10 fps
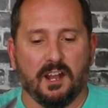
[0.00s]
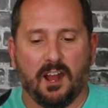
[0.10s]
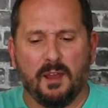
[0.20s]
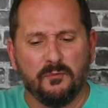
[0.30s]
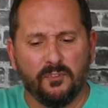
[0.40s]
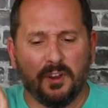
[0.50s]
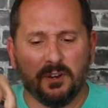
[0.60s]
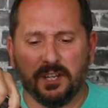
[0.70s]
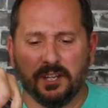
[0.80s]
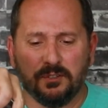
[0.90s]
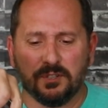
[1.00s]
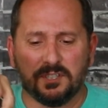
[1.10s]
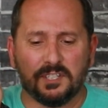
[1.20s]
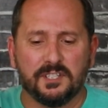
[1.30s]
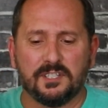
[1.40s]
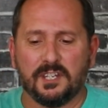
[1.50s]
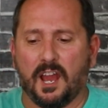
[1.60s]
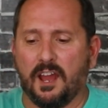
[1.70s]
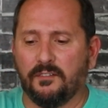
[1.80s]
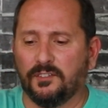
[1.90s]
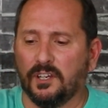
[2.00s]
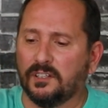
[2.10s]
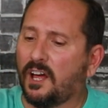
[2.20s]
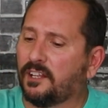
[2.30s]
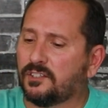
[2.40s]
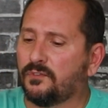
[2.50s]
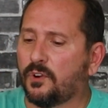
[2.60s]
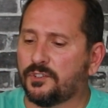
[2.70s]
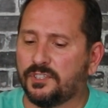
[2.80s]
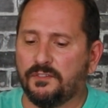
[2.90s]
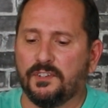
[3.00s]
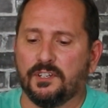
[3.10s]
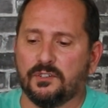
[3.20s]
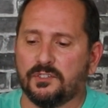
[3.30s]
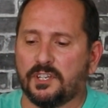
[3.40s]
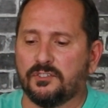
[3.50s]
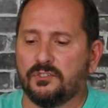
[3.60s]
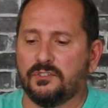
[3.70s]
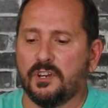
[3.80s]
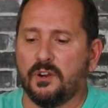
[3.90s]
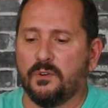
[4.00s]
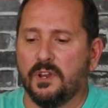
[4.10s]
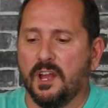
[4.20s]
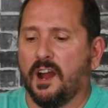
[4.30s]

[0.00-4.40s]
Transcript: I'm very interested to see. I've done lots of RC vehicles, as you know.